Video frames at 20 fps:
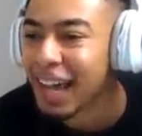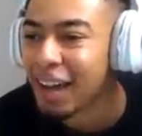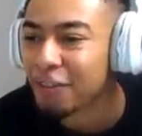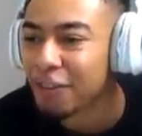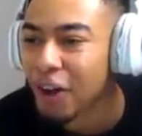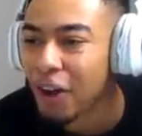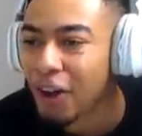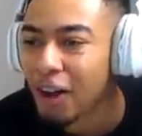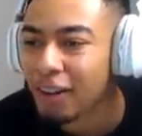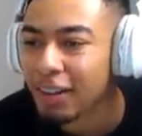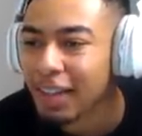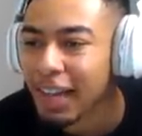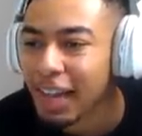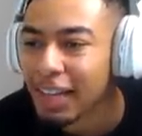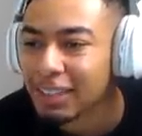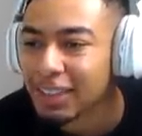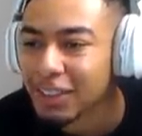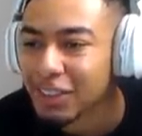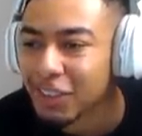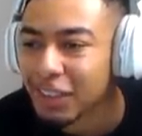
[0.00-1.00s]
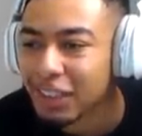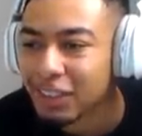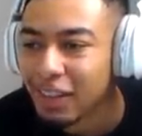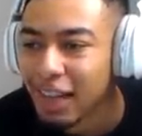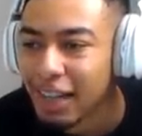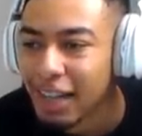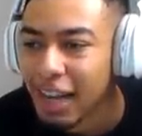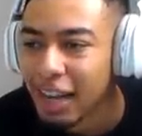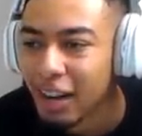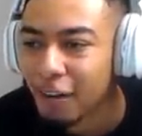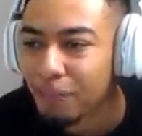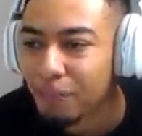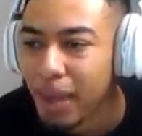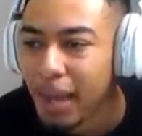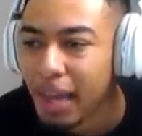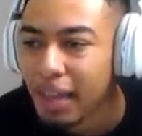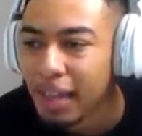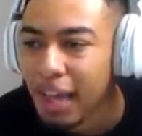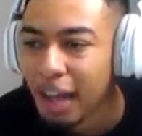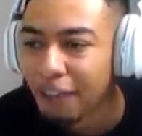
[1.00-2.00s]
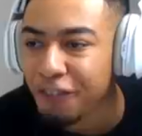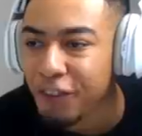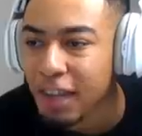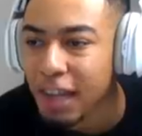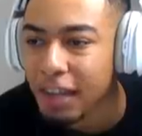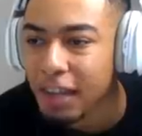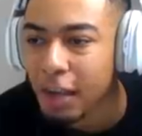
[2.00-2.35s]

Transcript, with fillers: I've got all kinds of streaks right now. I, barely, I feel